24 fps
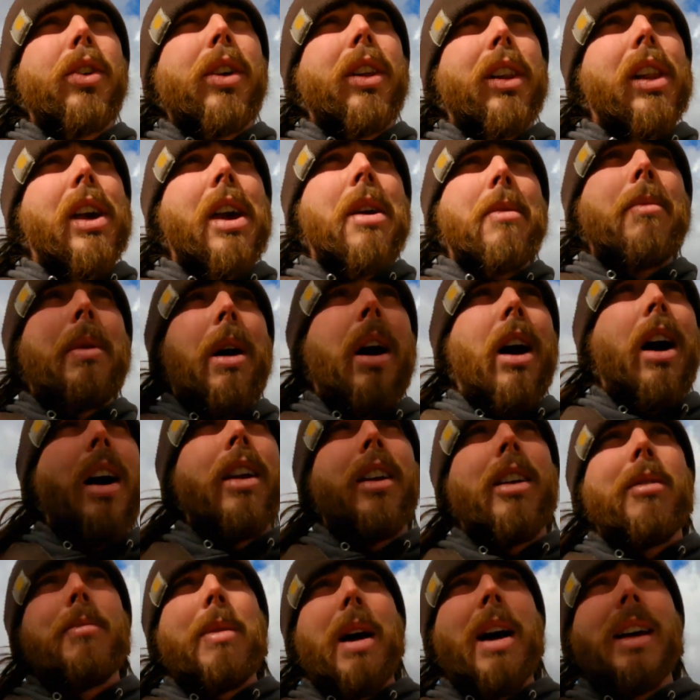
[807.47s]
Claim
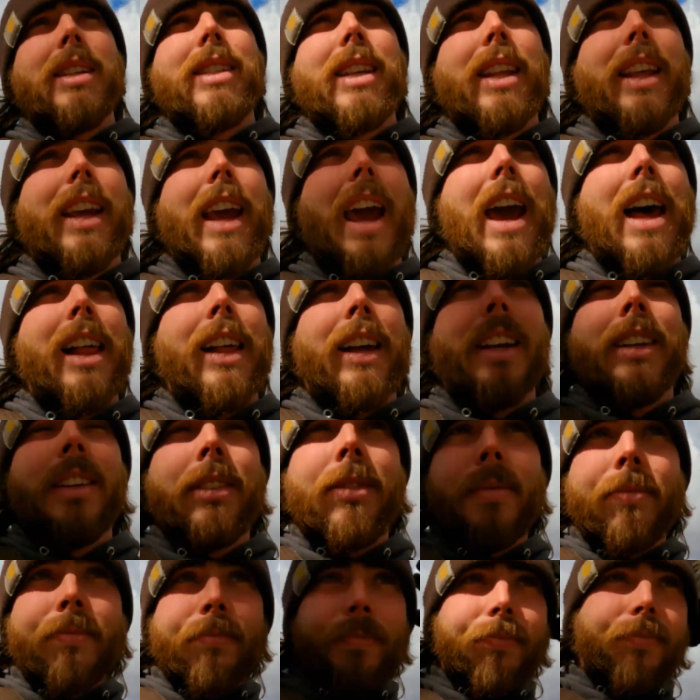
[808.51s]
100 miles to the gallon,
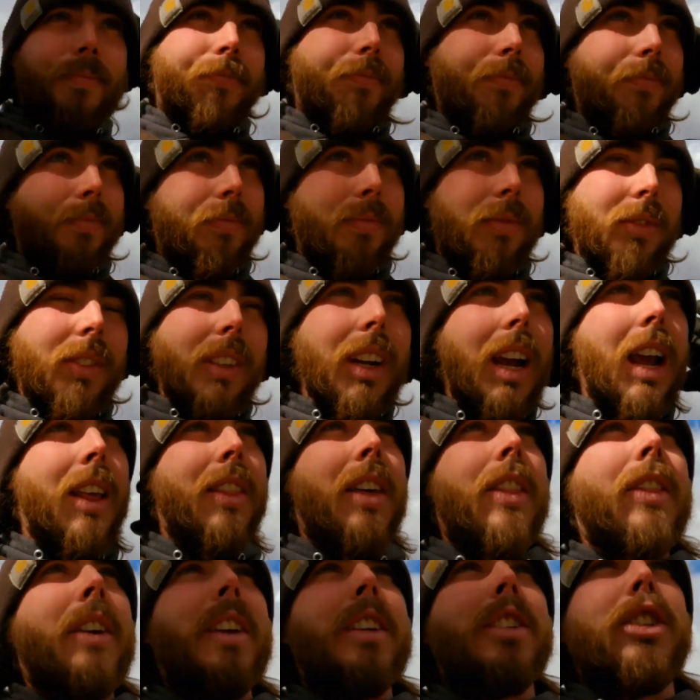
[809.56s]

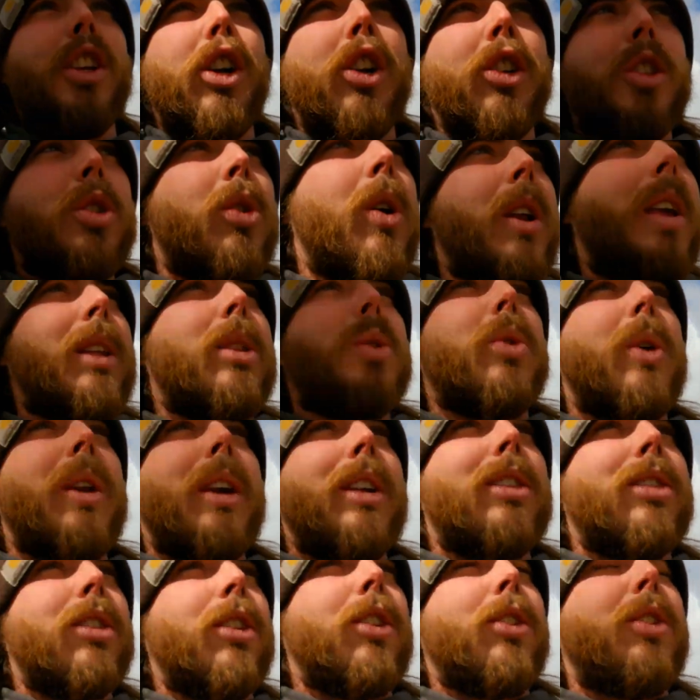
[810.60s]
and then these new
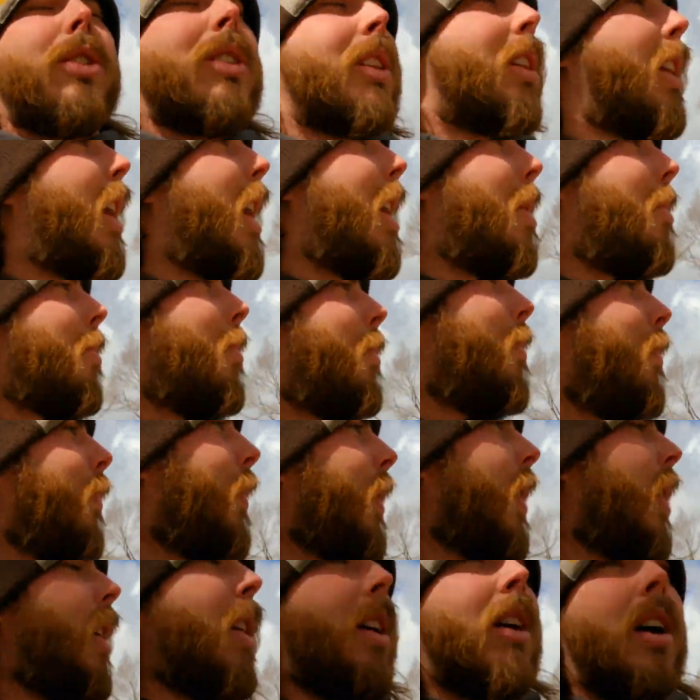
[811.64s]
2022s claim
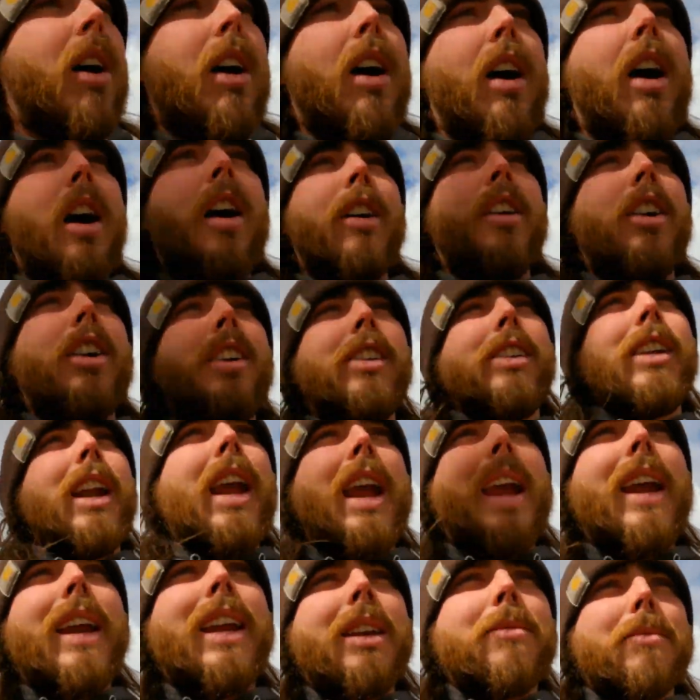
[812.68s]

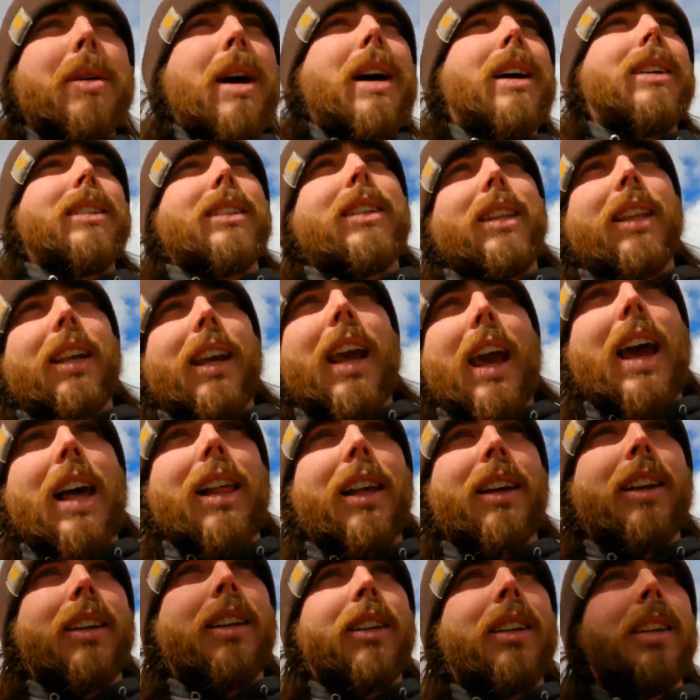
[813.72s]
180 miles to the
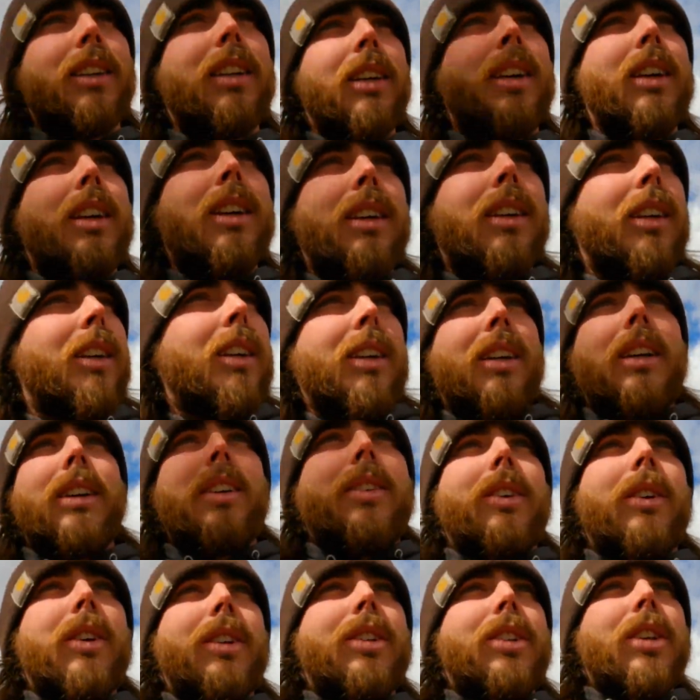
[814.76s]
gallon,
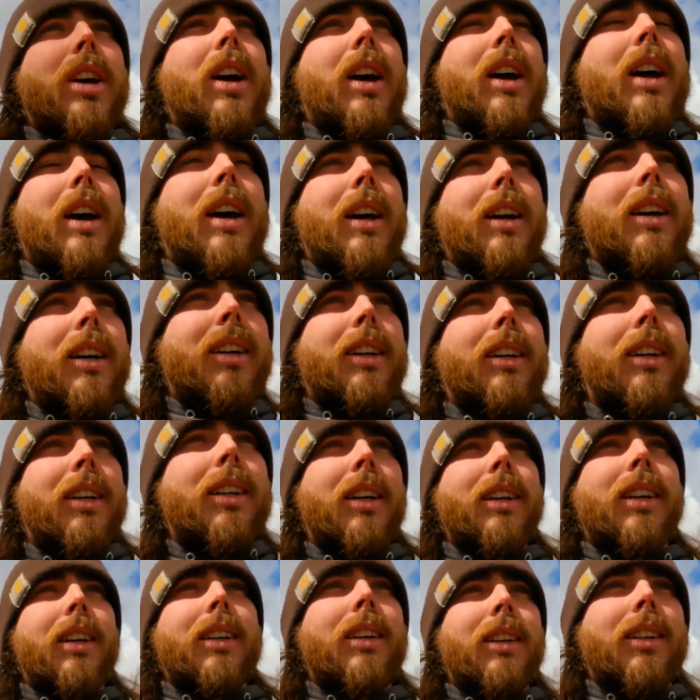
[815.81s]
which I'm
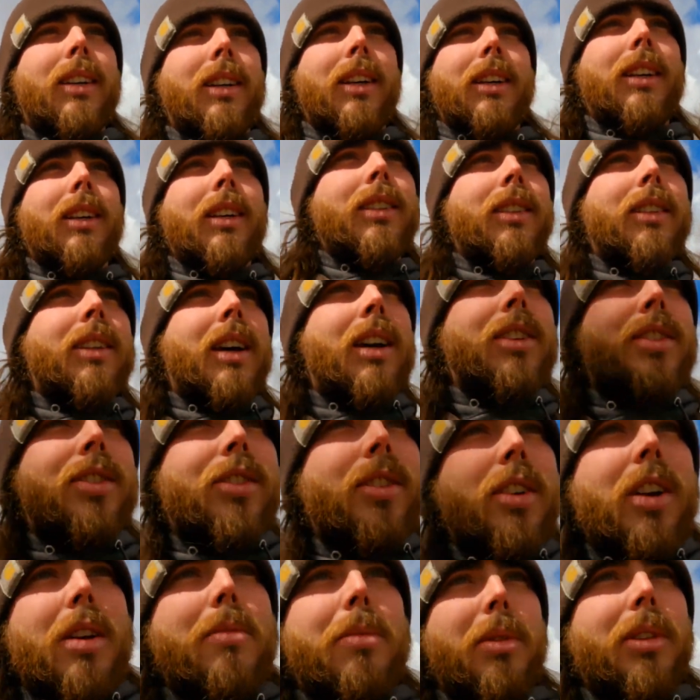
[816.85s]
not
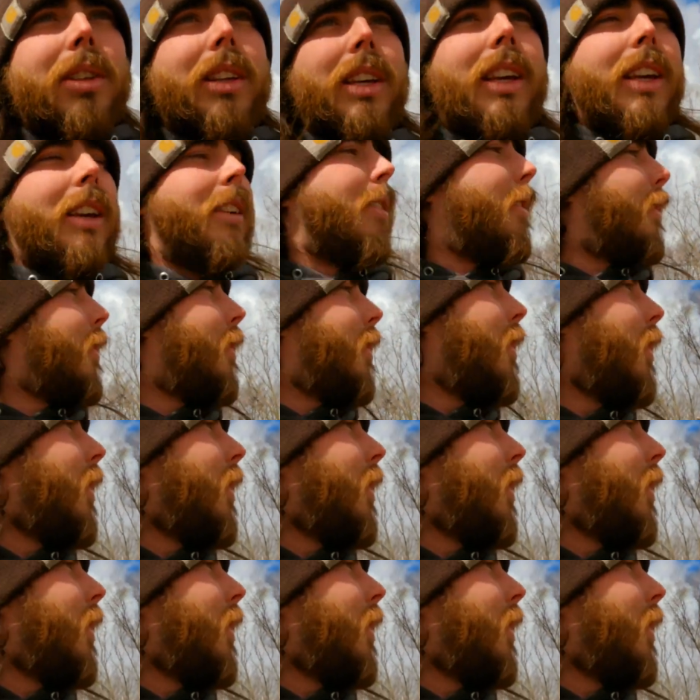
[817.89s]
sure I believe